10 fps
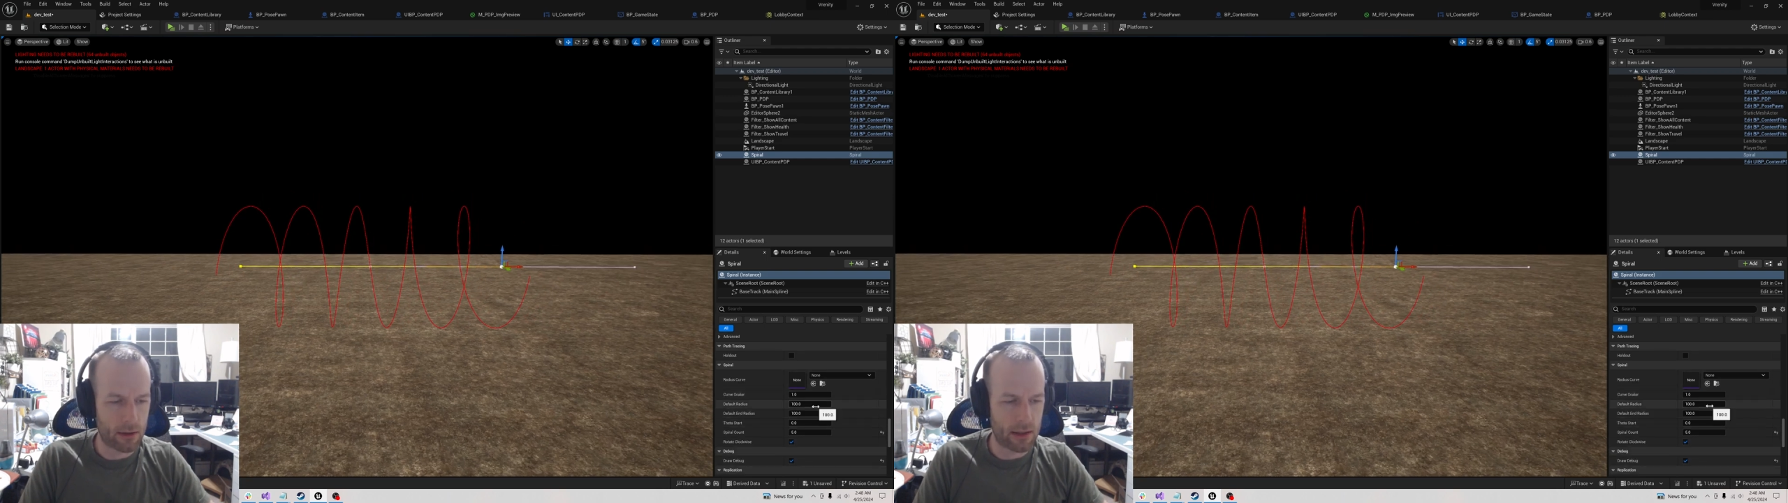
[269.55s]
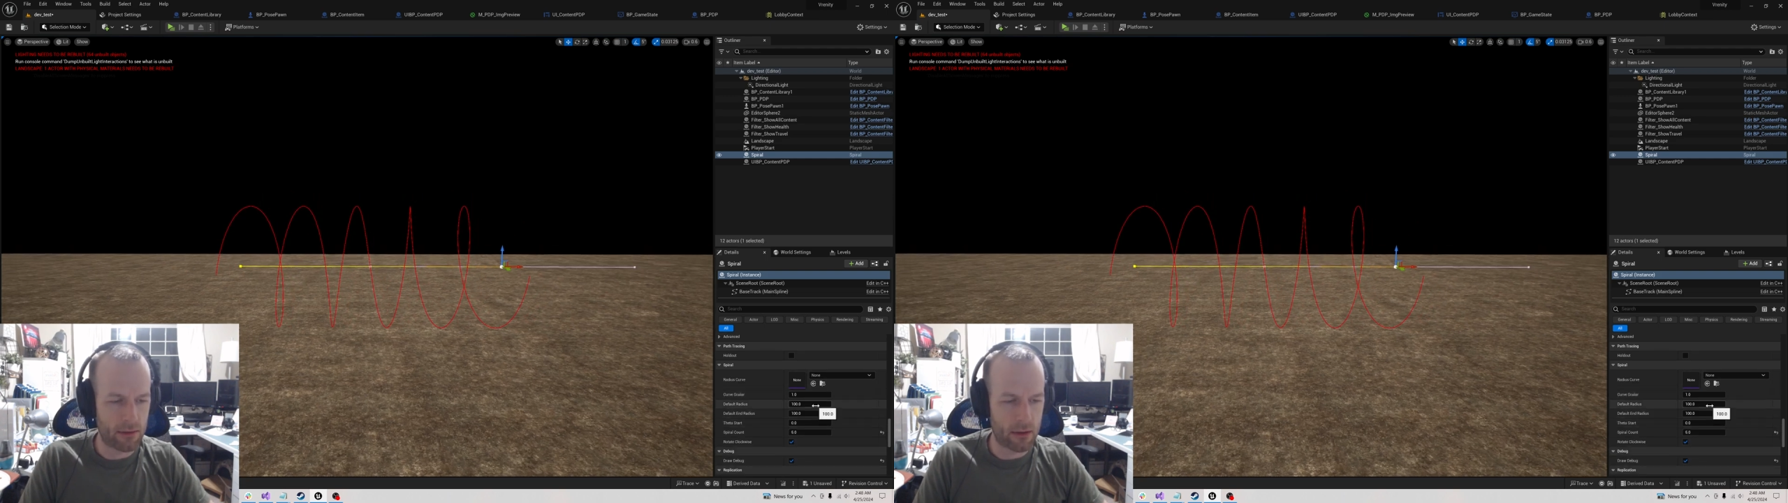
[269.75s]

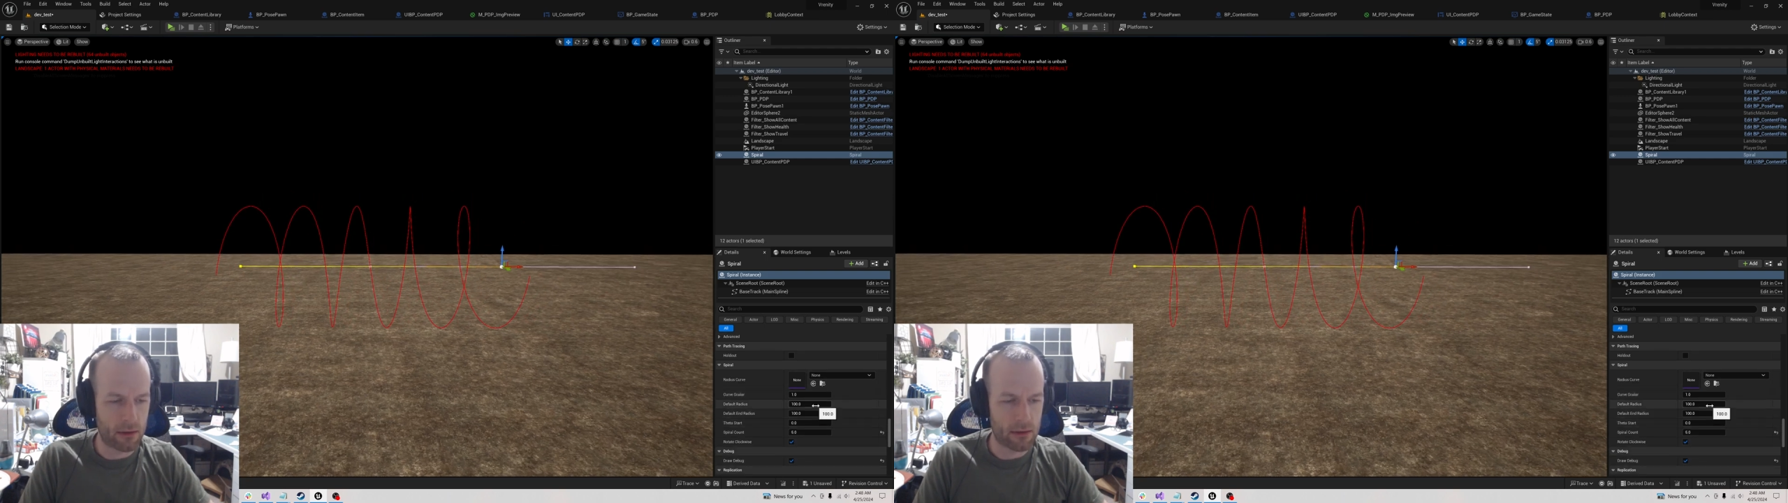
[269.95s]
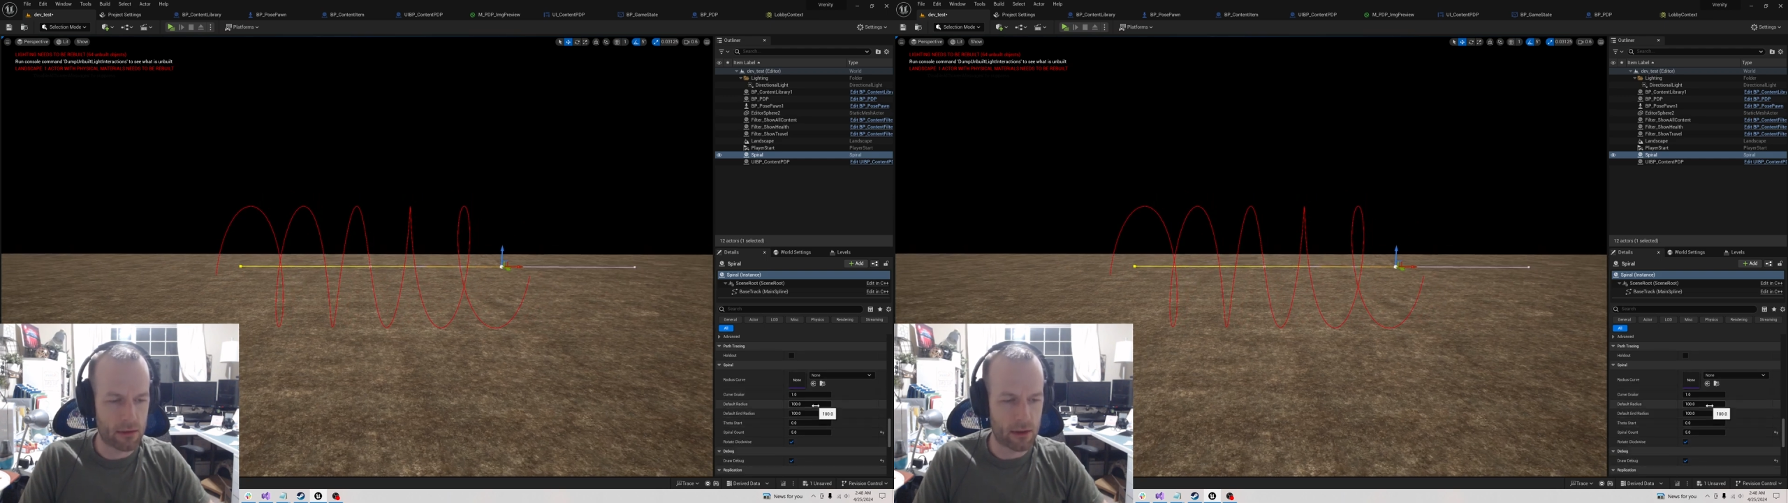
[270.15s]

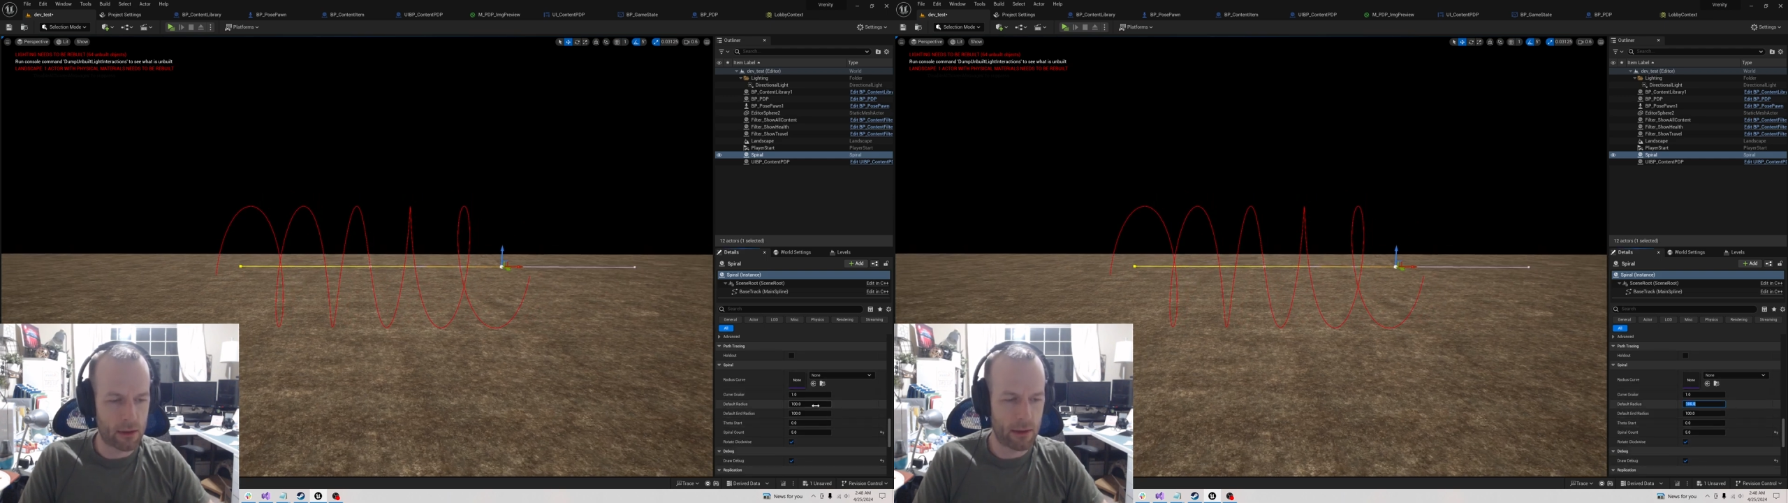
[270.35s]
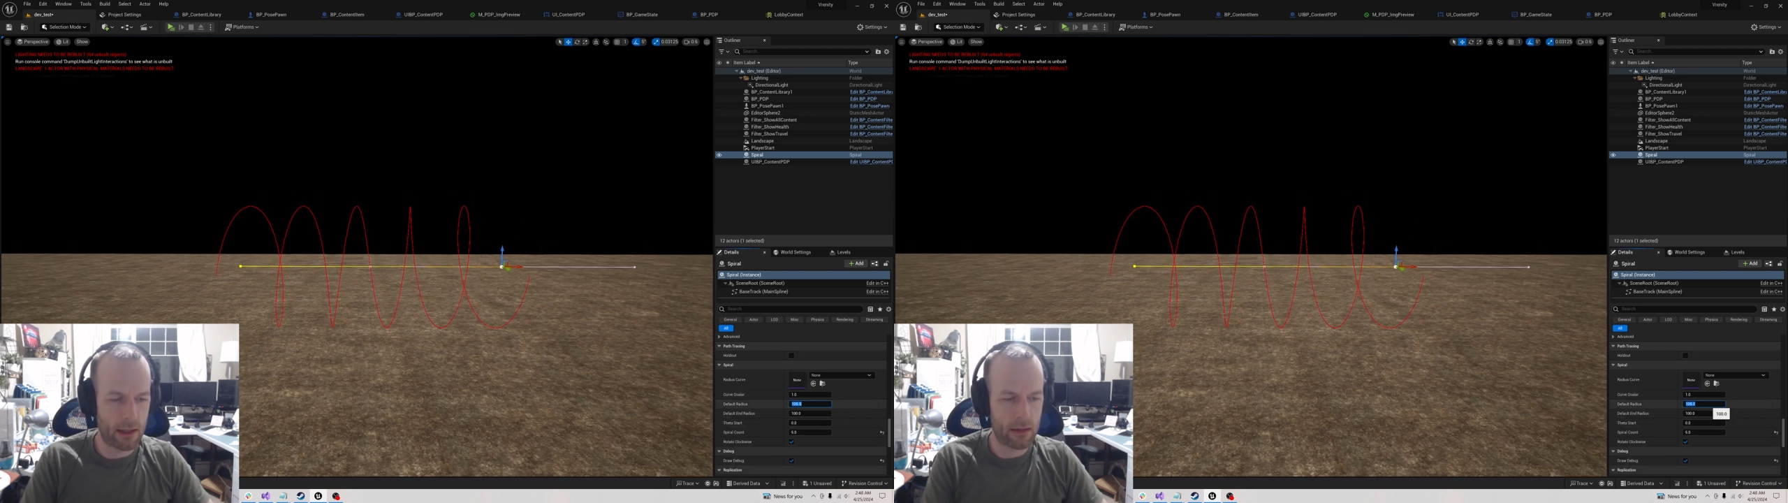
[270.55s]
default start
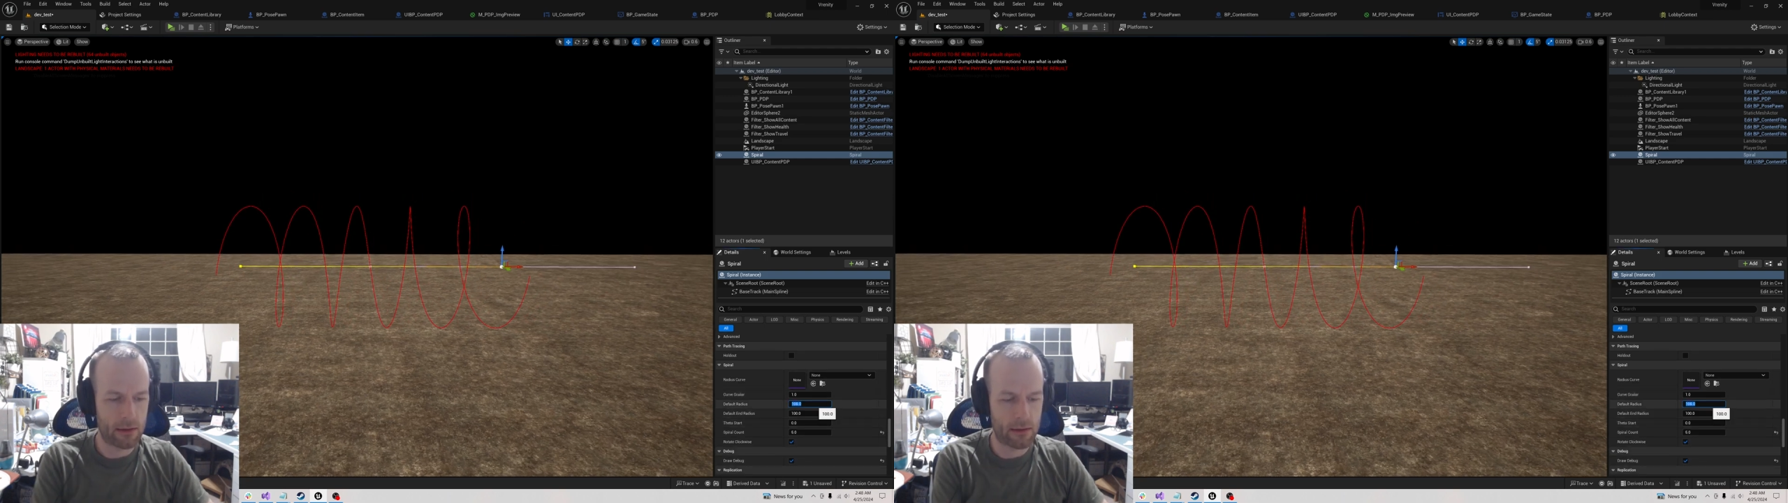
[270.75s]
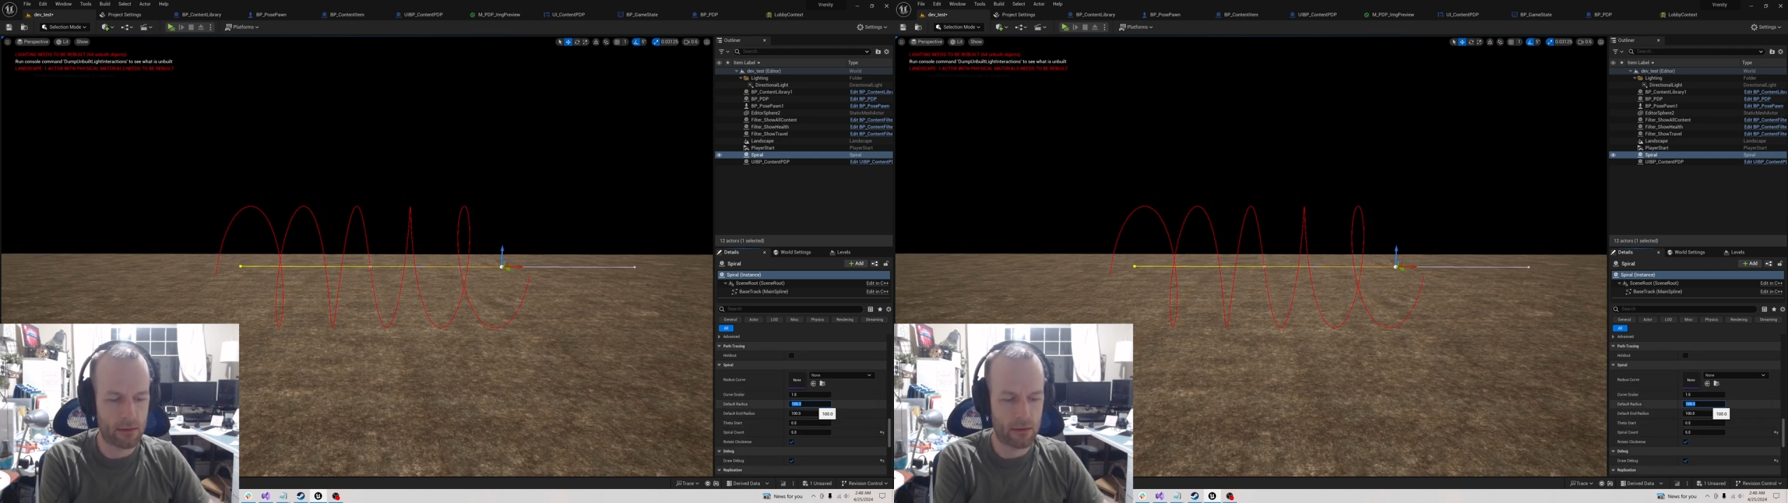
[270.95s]
radius,